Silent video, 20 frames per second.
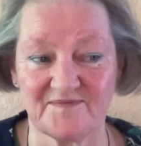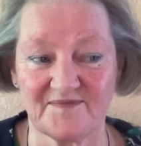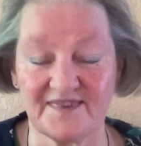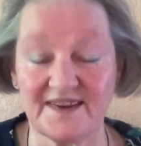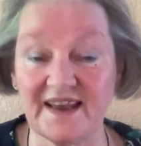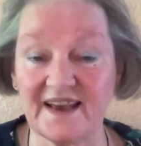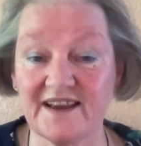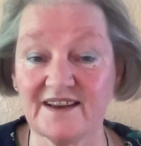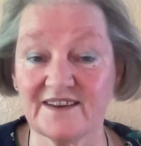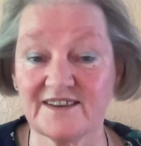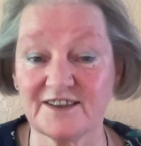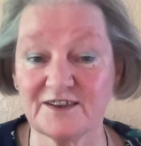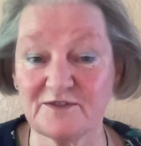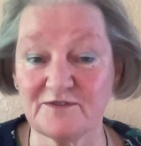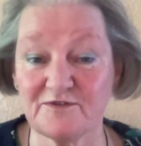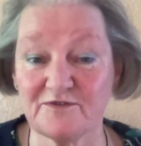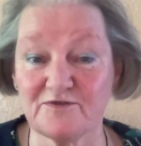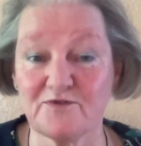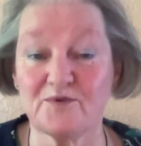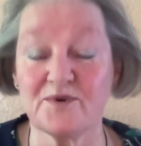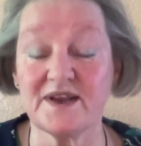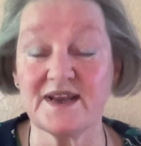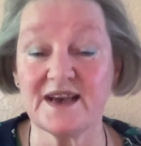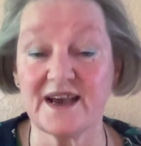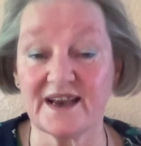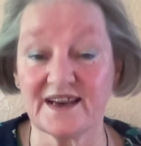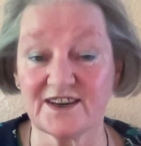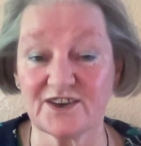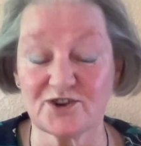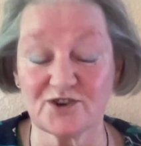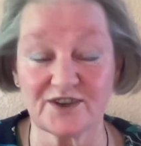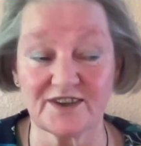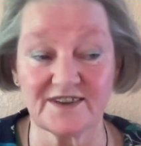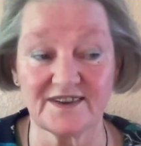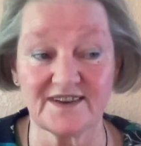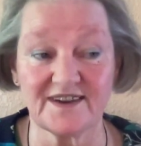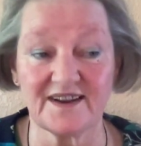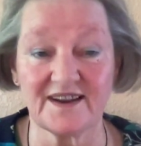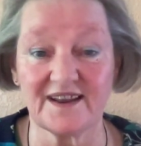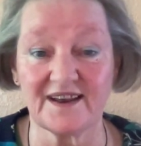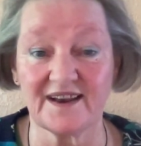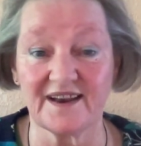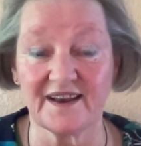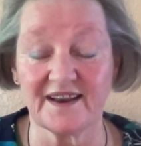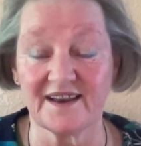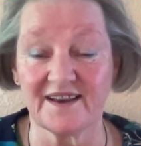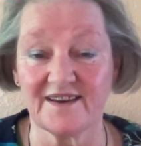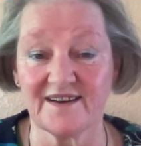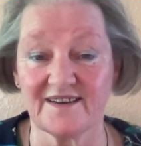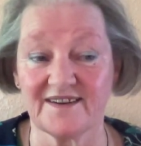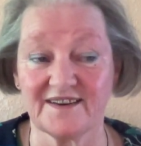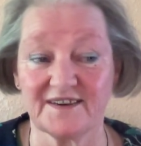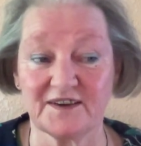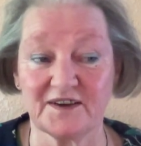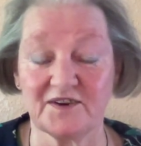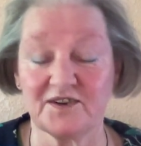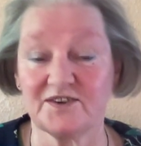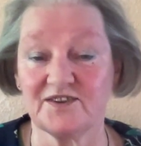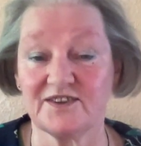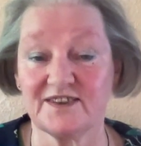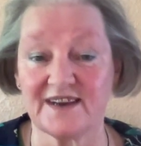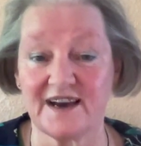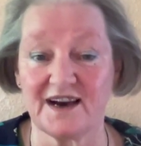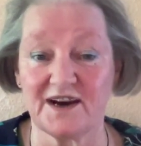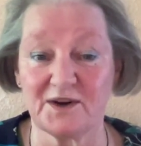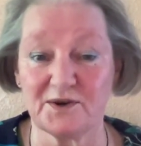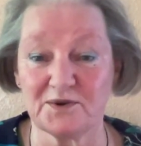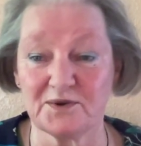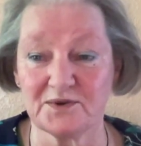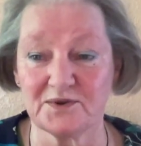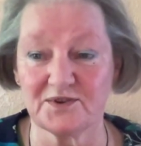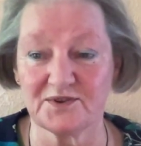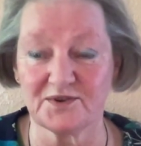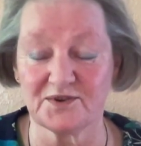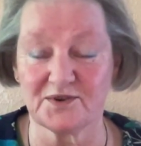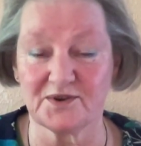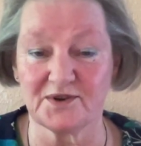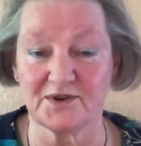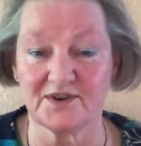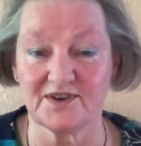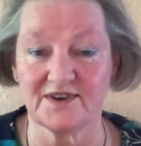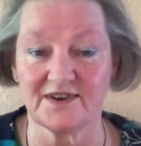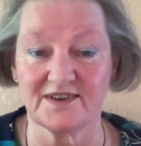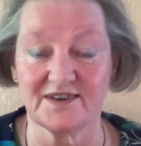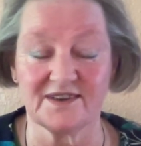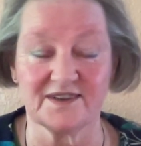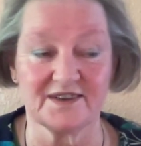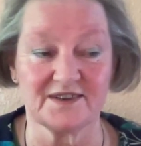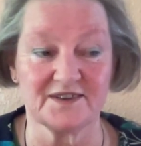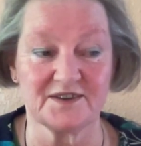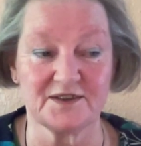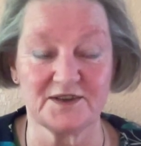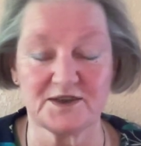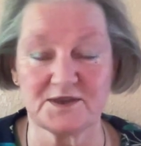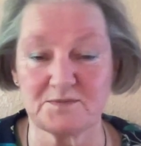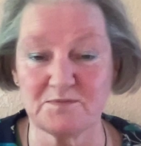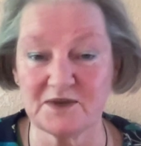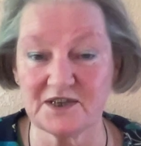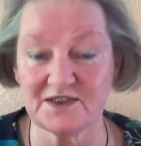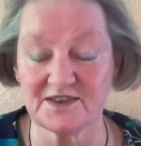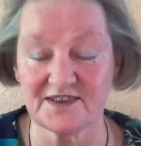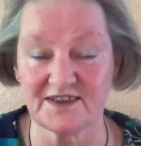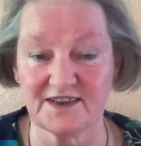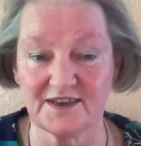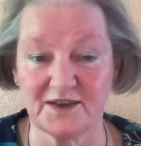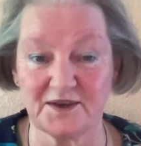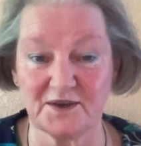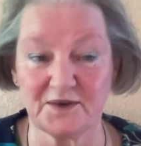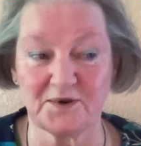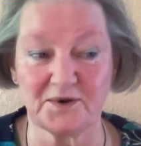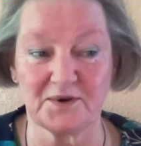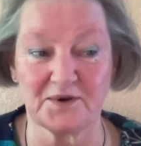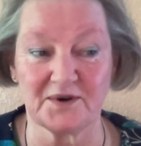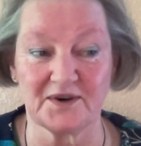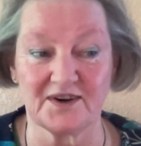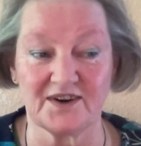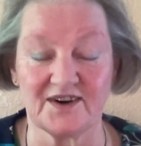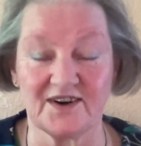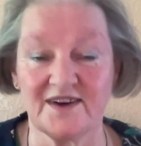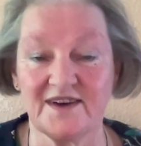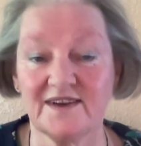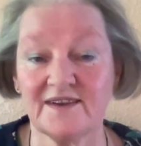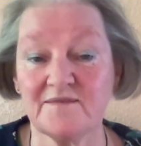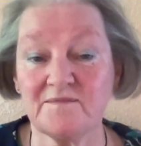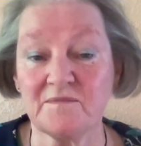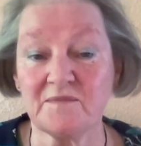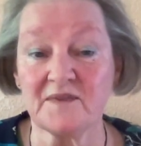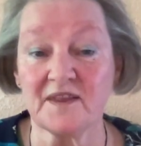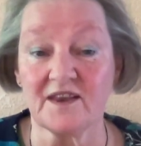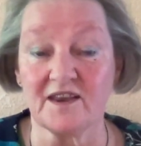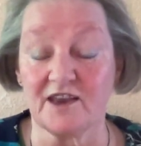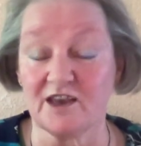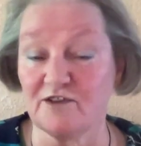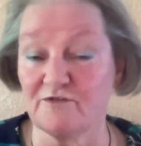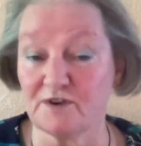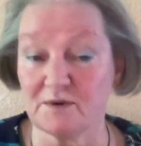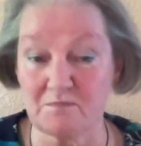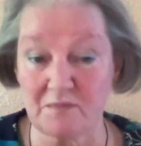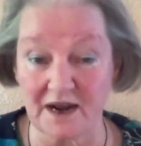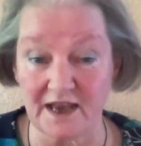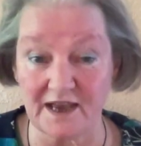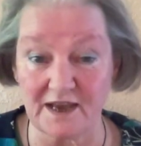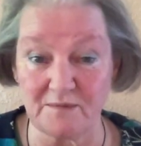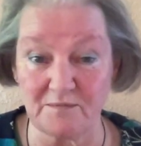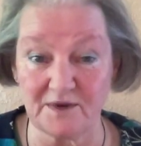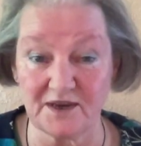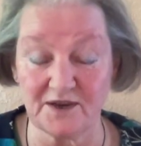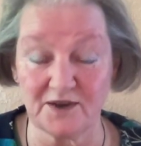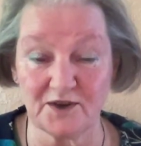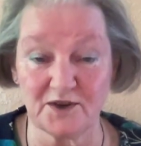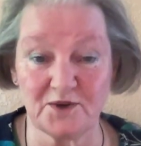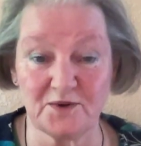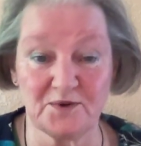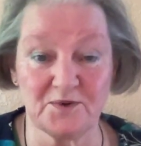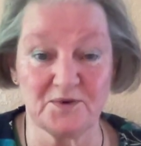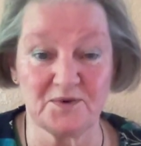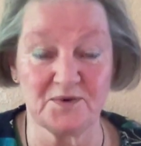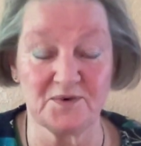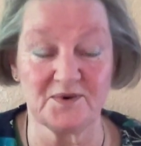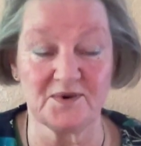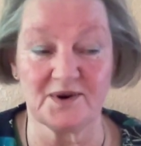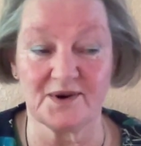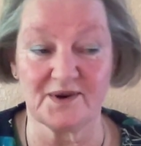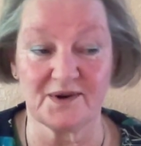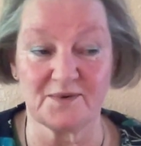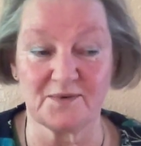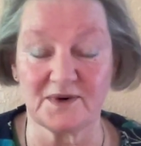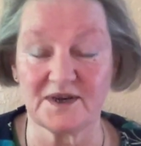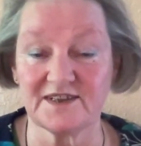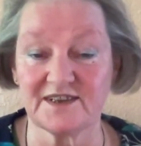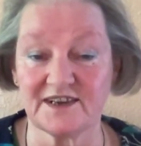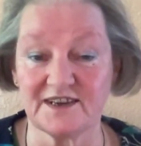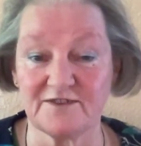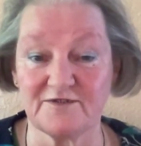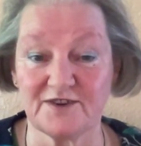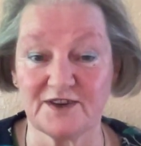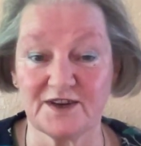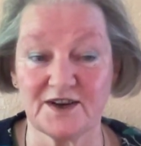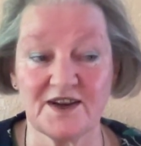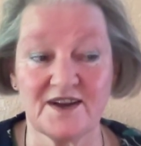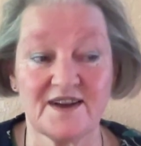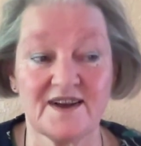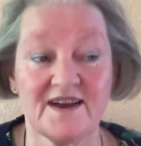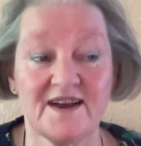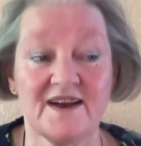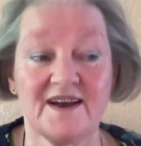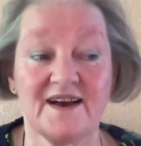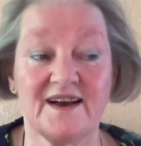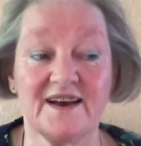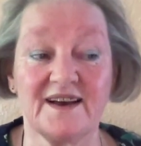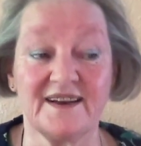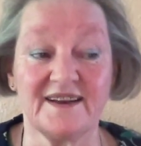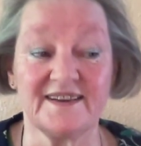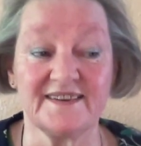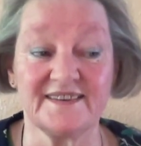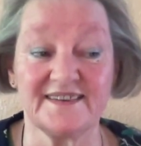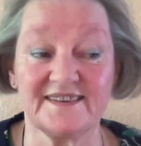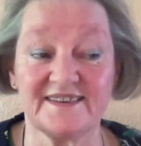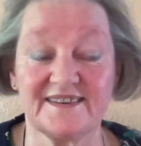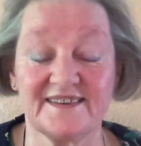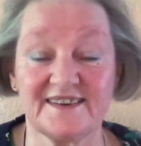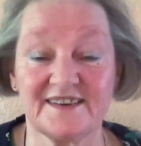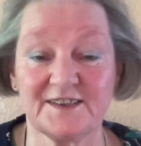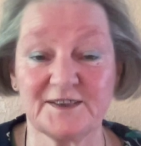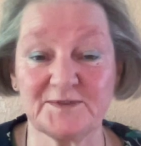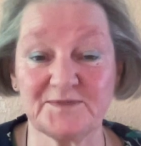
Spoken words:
negative reaction, like doubt or dismissing or even blaming you or whatever. And